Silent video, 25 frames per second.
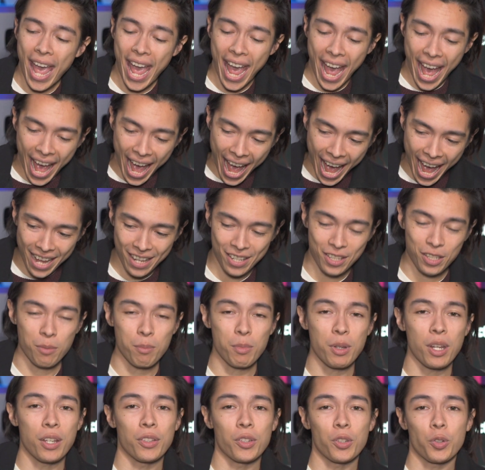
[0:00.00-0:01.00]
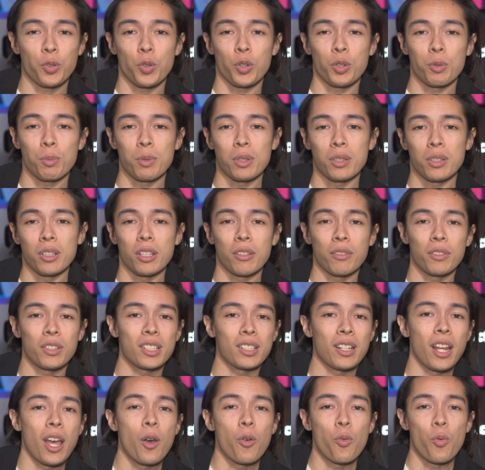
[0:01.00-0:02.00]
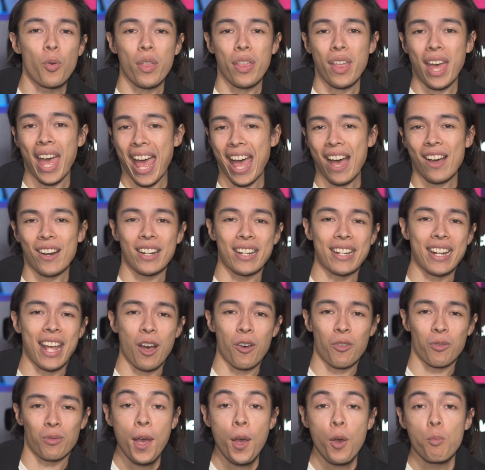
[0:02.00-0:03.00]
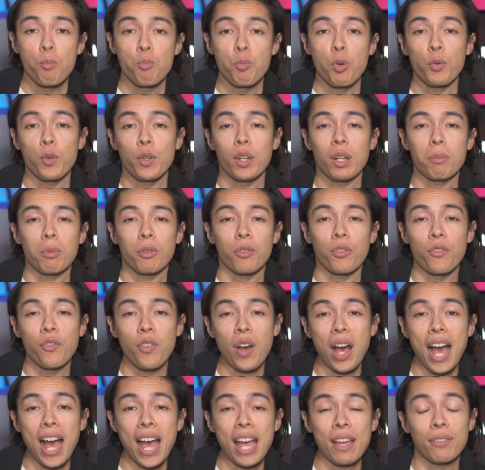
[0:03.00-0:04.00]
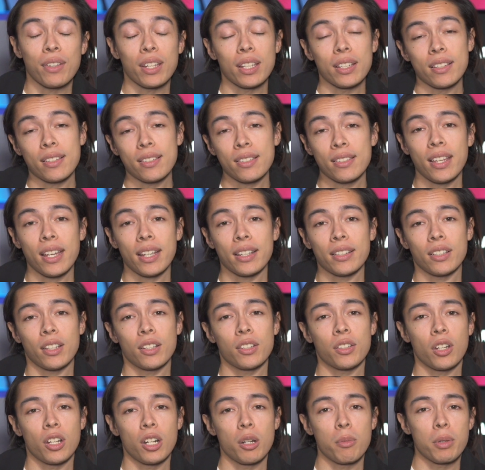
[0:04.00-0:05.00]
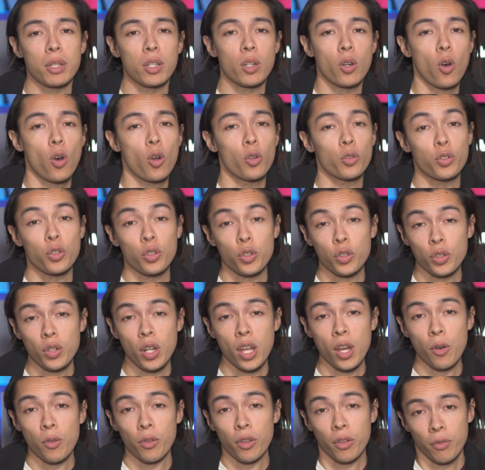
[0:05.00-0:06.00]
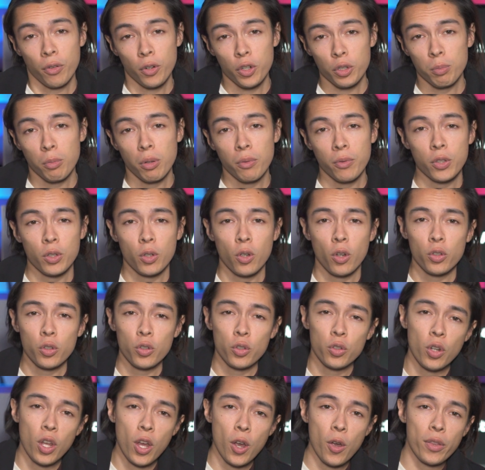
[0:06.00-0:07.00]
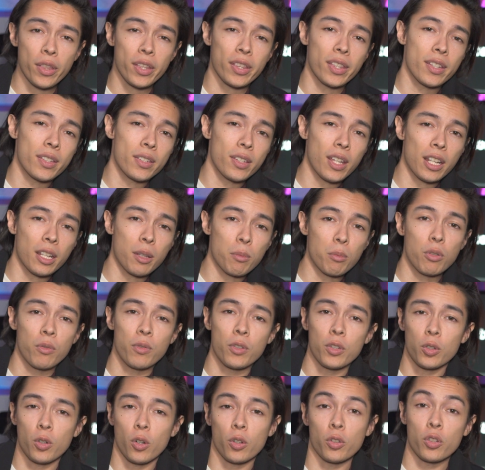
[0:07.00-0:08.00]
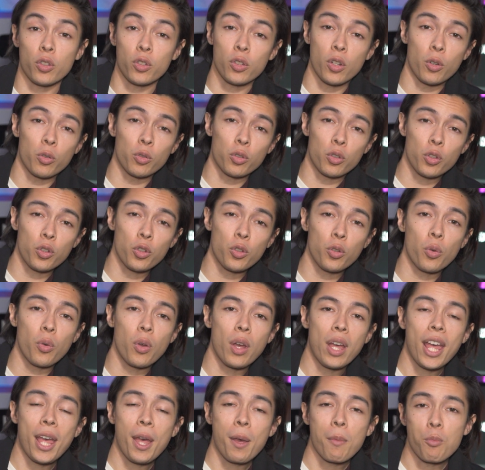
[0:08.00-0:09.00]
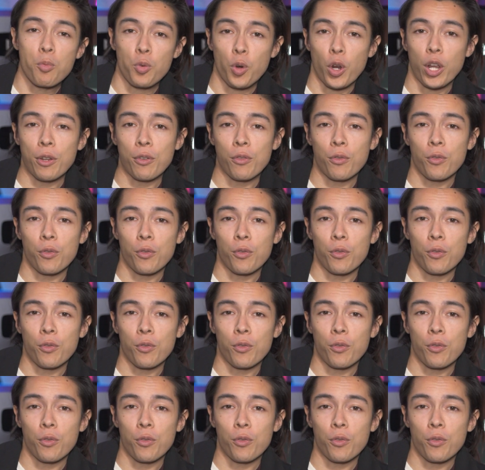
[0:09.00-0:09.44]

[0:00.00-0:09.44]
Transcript: it has to be on this Christmas list without a doubt. Movie number five and six is going to be called Snow. The first movie is called Snow, and then the second movie is called Snow 2 Brain